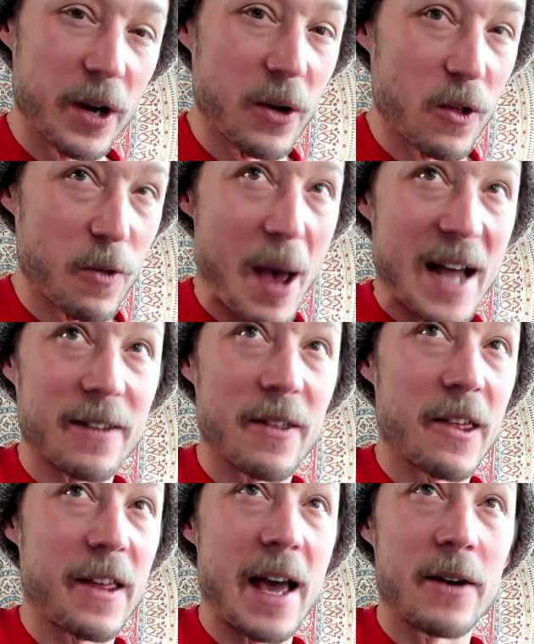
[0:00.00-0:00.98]
he goes back to the
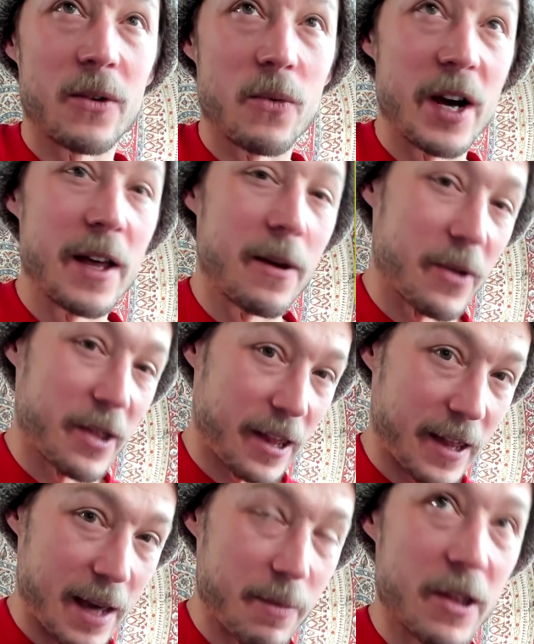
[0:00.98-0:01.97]
standard way that was the
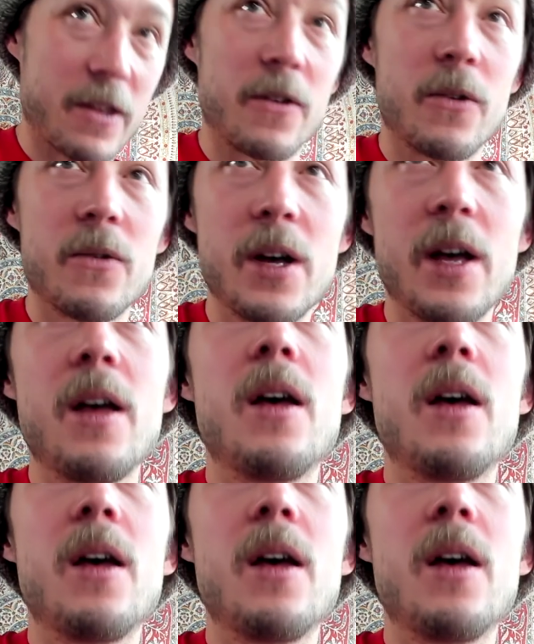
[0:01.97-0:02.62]
same as 2,